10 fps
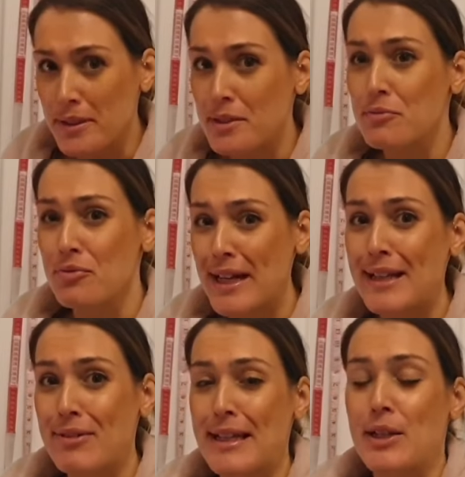It's
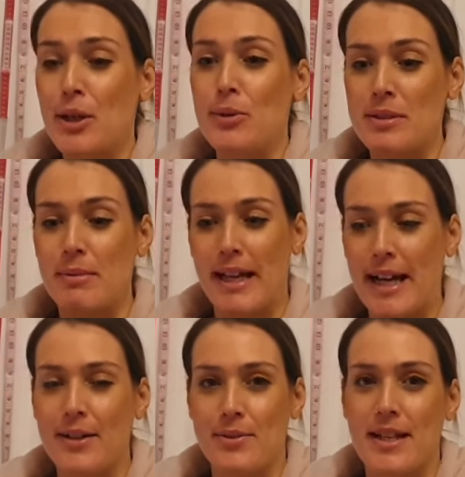really, really cold in my
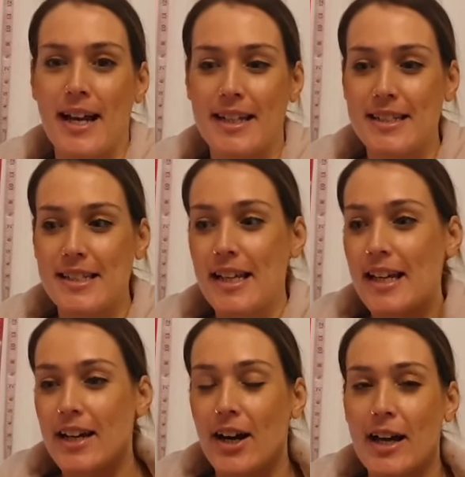house and
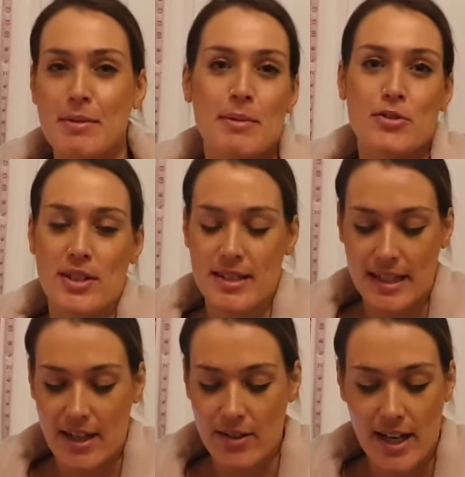I'm in my dressing
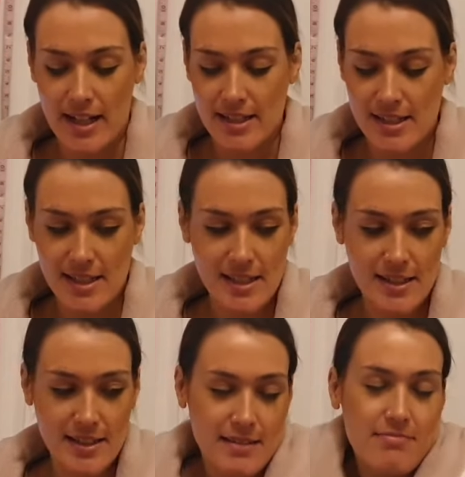gown and
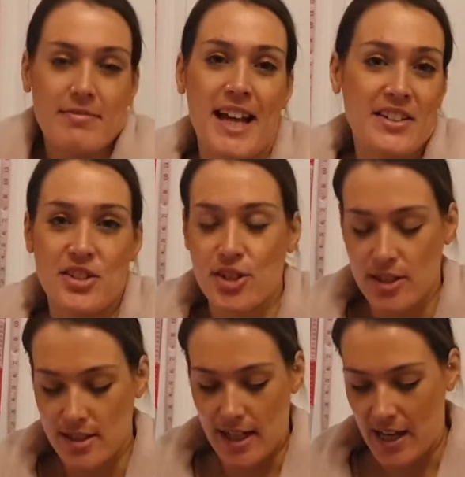that's
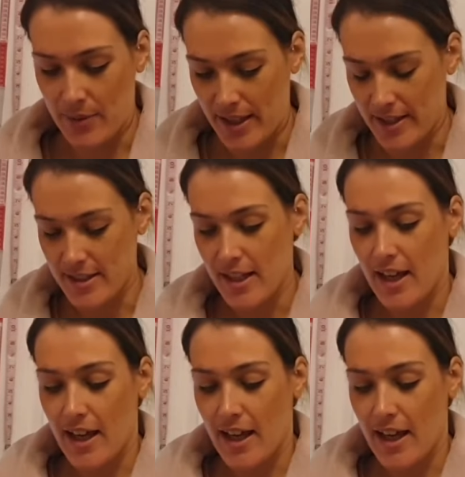just how it is.